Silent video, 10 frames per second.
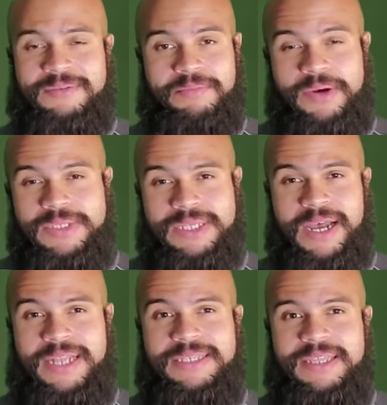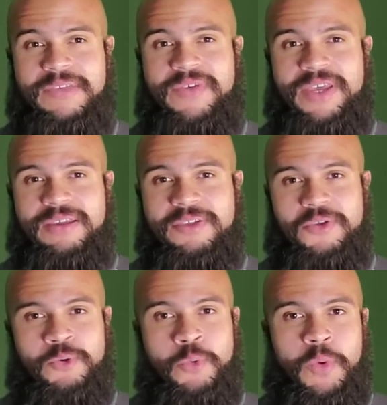from both sides, leaving
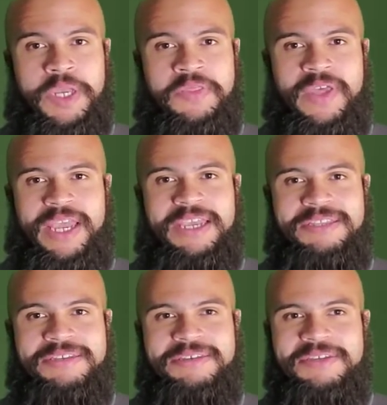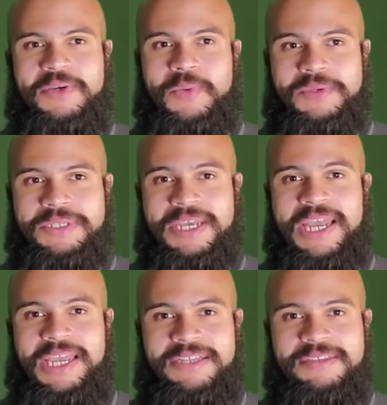you with 8 equals
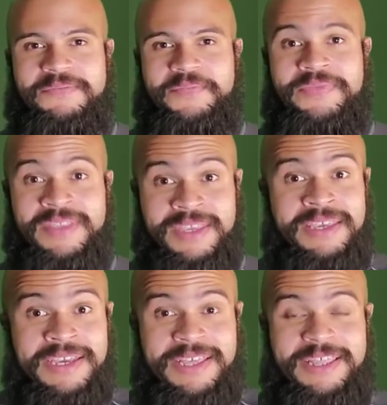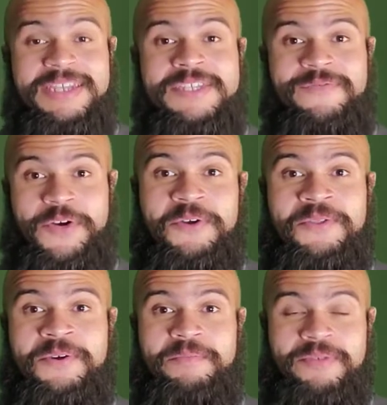8. This
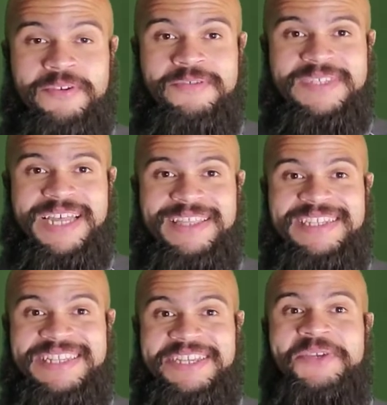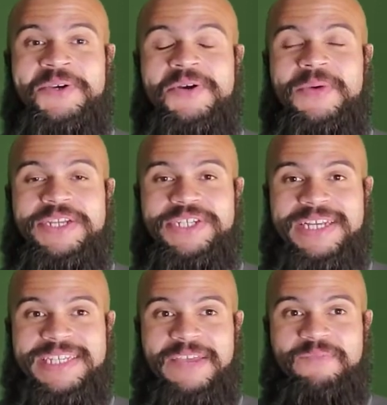further proves that this linear equation
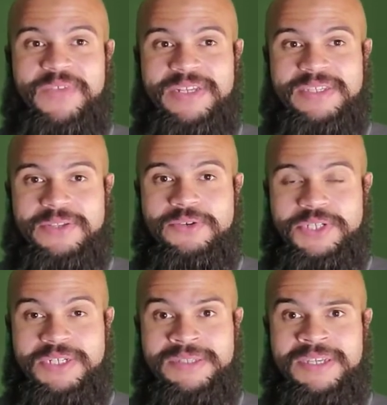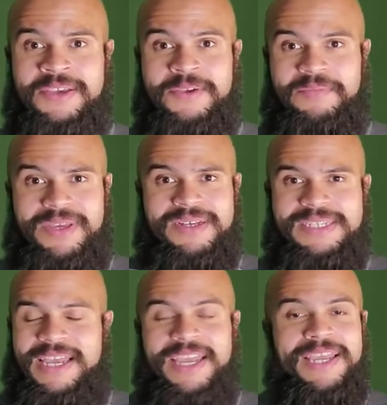has infinite solutions,
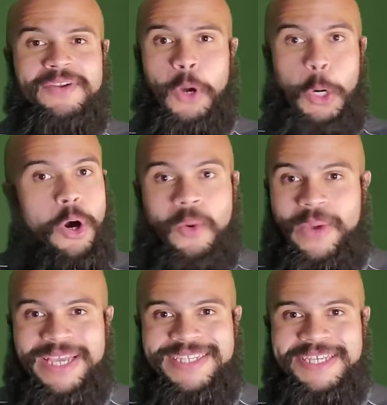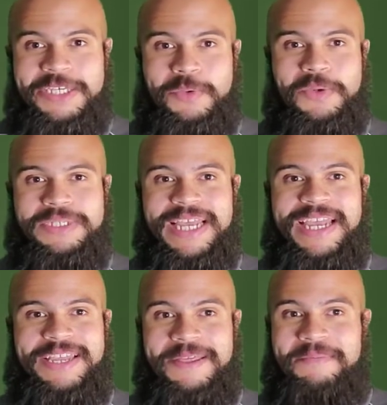because 8 always equals
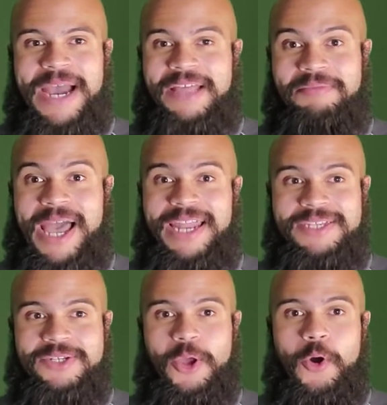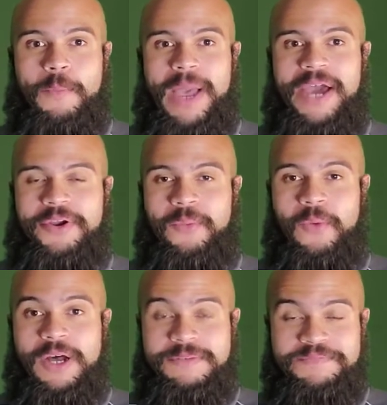8 in mathematics no matter what.